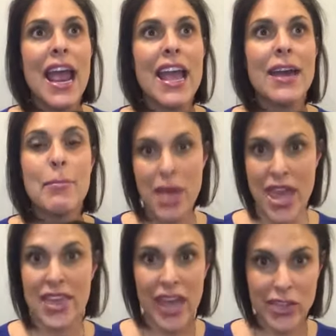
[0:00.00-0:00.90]
and
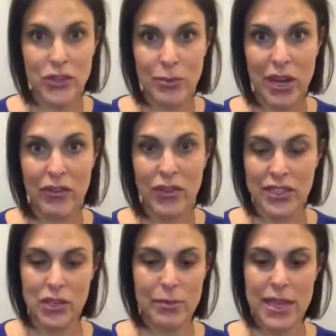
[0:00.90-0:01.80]
pay the extra money for the
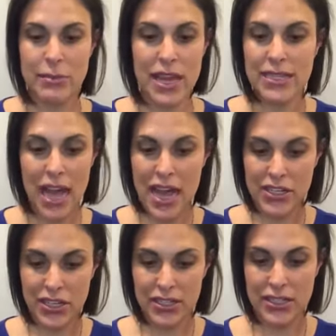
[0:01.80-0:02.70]
silk base because I
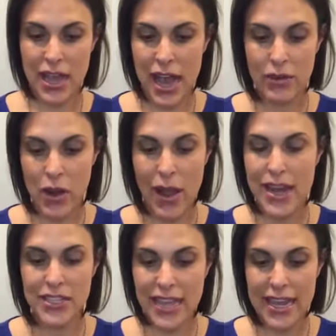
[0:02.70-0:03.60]
don't know,
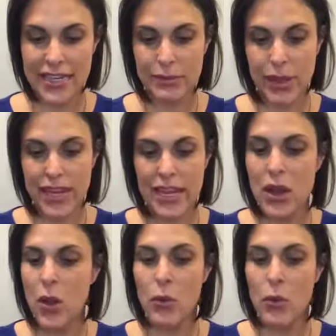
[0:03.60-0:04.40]
I just can't explain it.